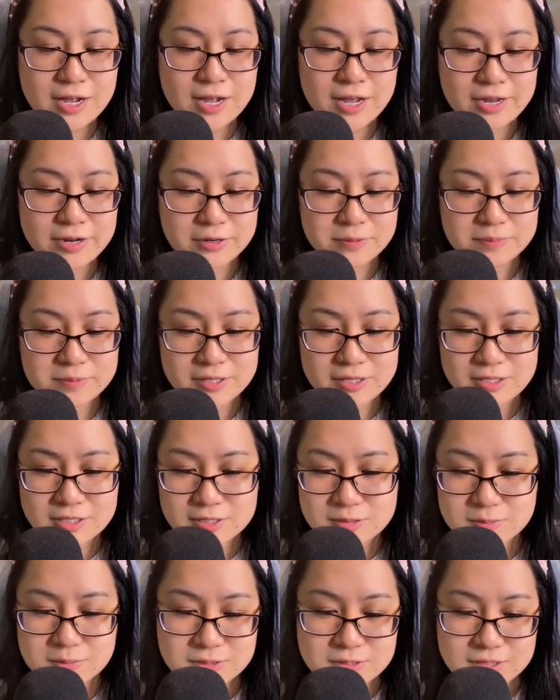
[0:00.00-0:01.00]
I hope that
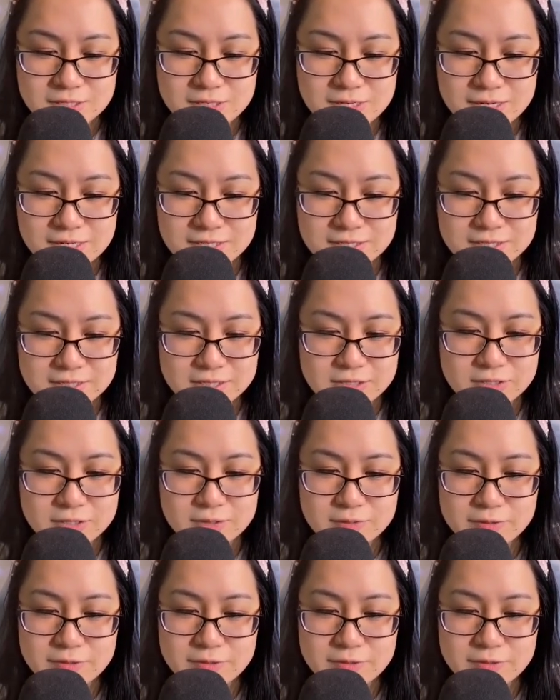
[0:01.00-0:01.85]
this was a nice little